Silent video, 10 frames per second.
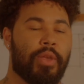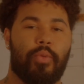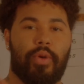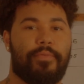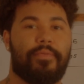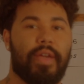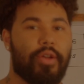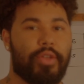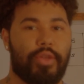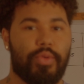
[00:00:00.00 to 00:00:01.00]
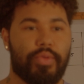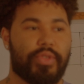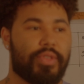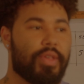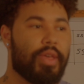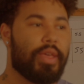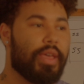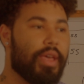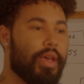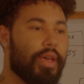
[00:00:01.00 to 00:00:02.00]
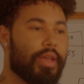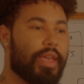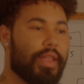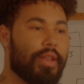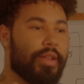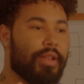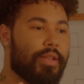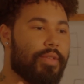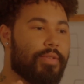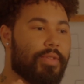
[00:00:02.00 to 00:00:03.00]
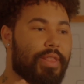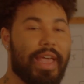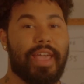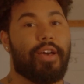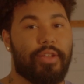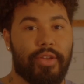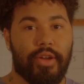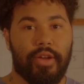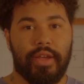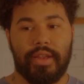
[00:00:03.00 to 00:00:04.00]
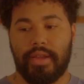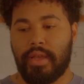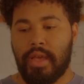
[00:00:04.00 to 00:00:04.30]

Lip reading: what fair use can lay under, and